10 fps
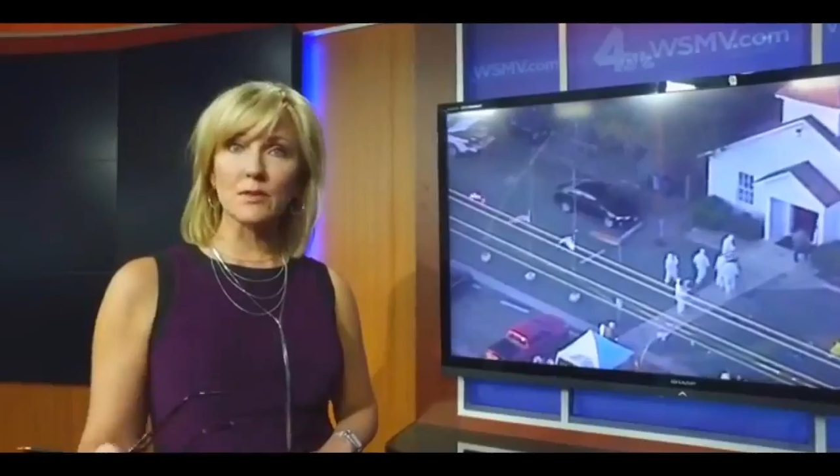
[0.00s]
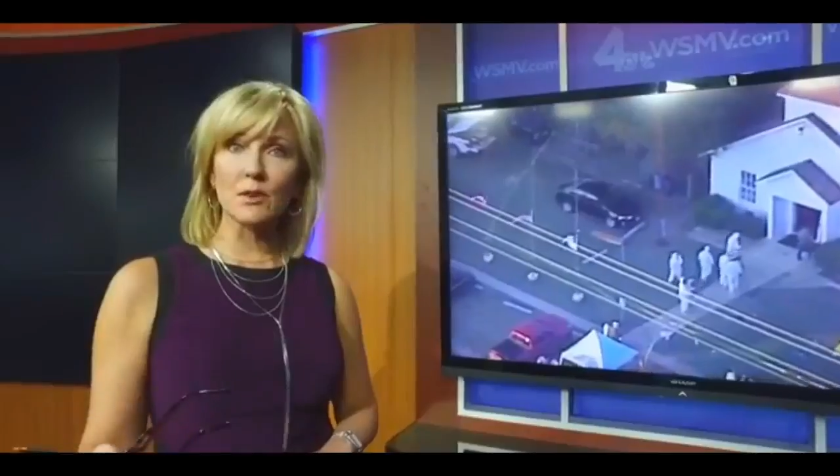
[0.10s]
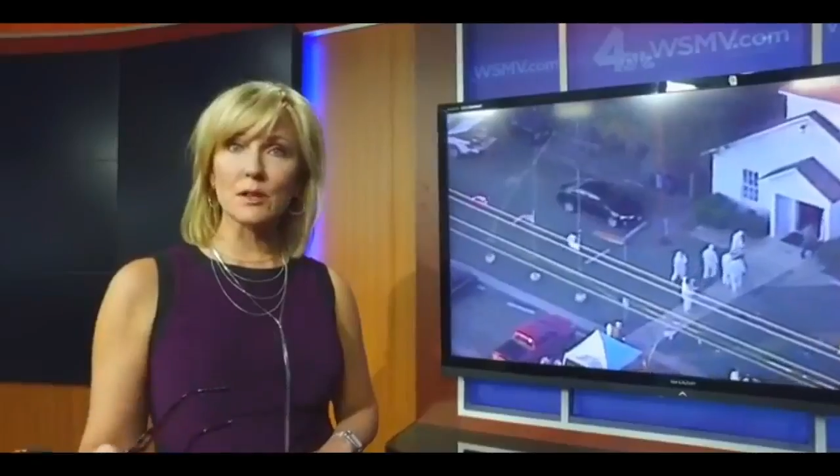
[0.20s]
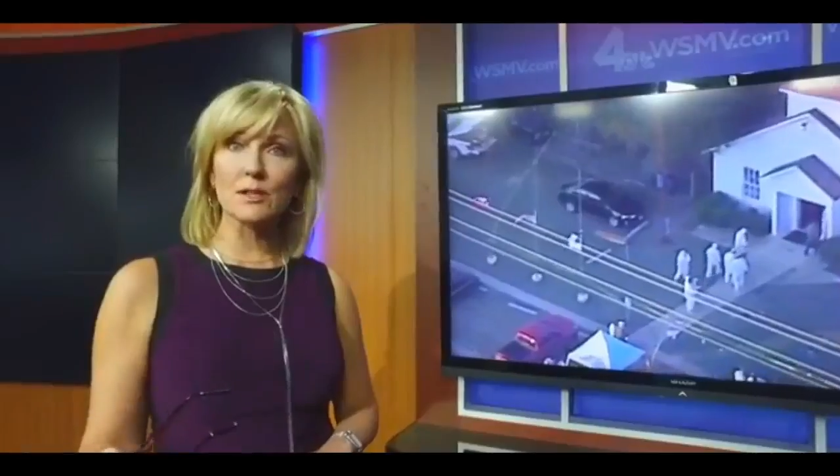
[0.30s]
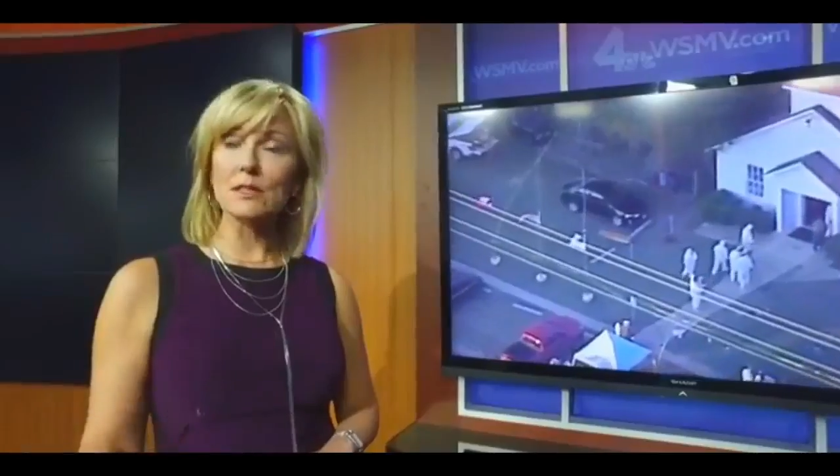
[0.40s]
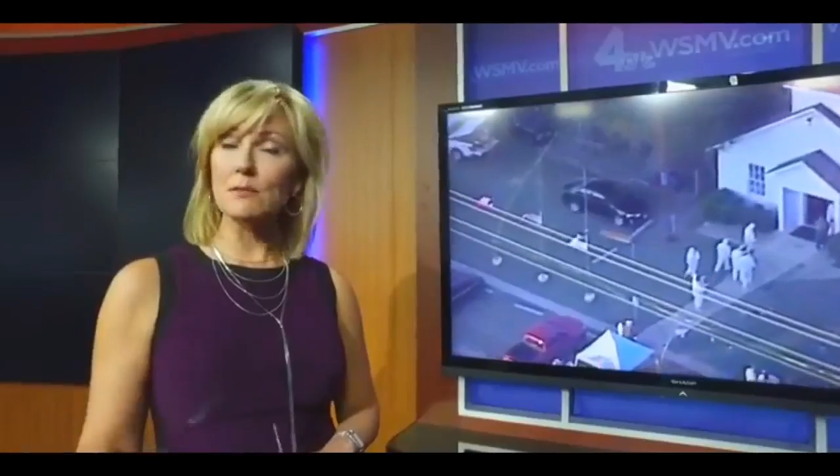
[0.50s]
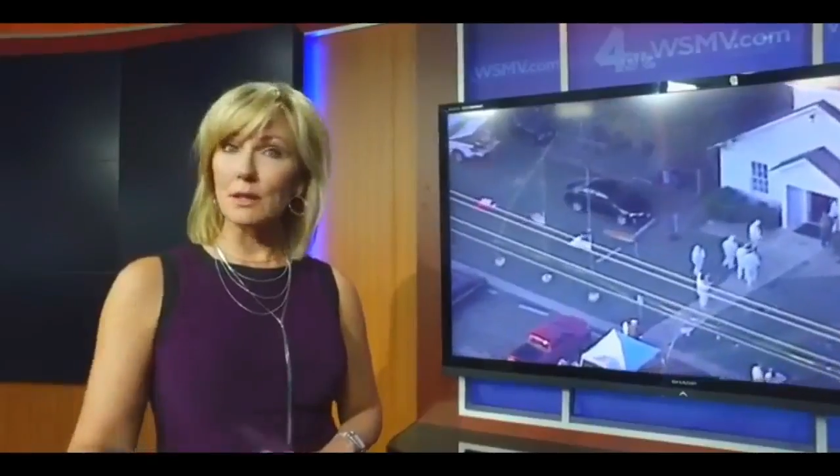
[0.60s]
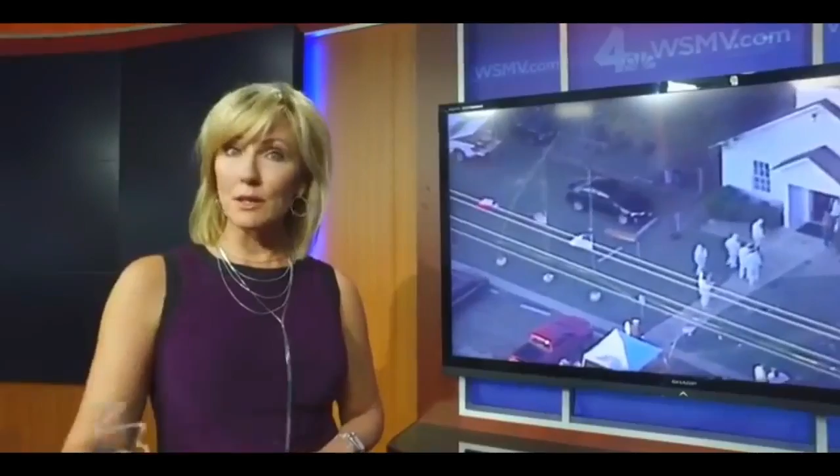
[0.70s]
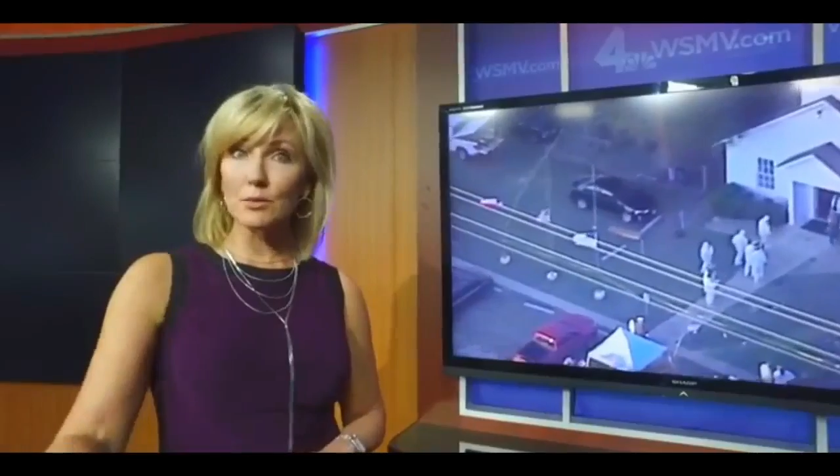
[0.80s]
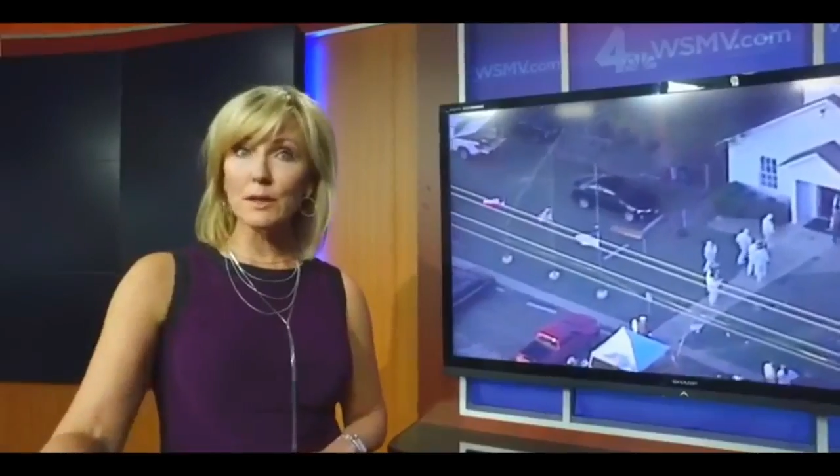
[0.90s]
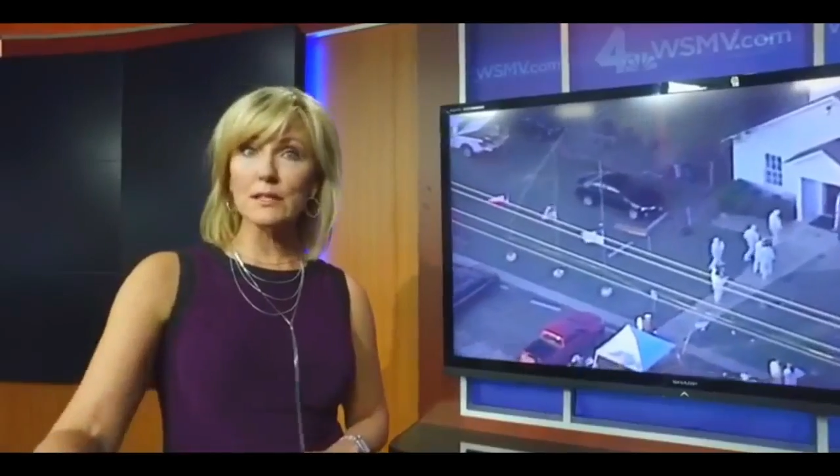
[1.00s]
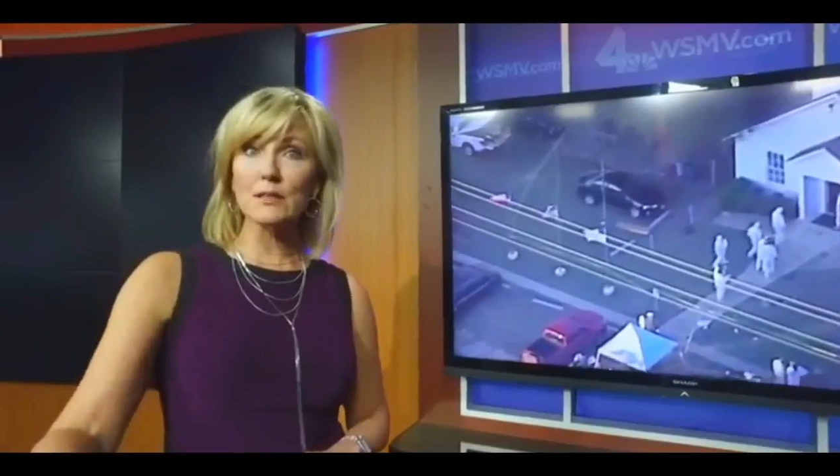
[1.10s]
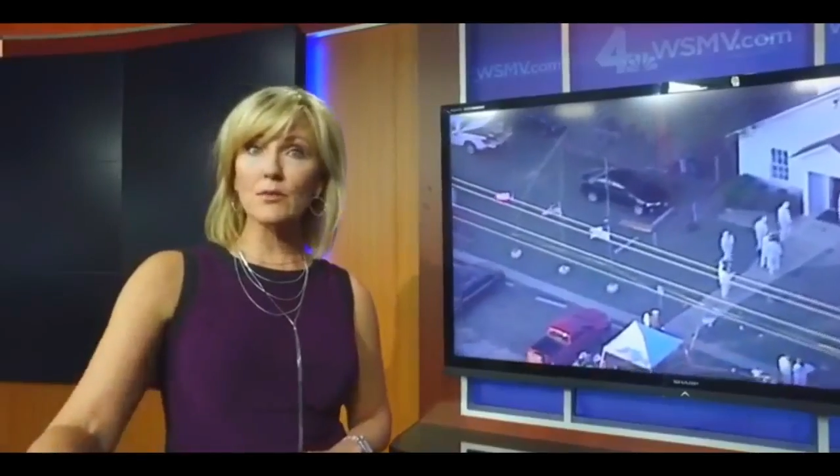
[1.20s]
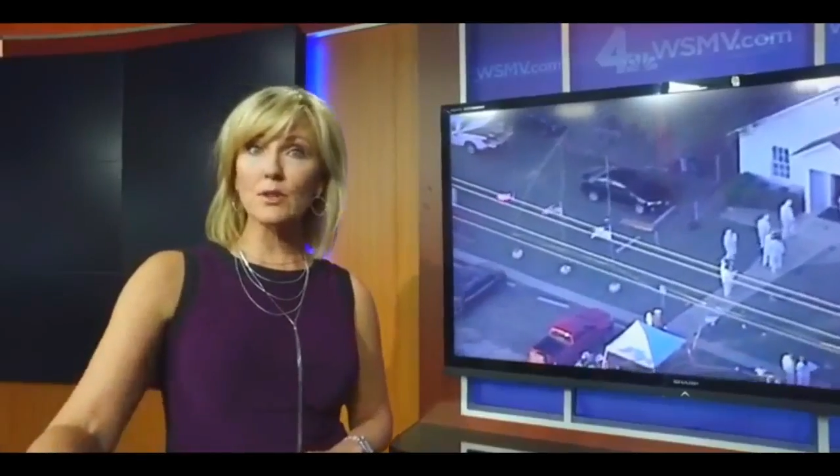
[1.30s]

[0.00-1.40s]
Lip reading: questions about your place of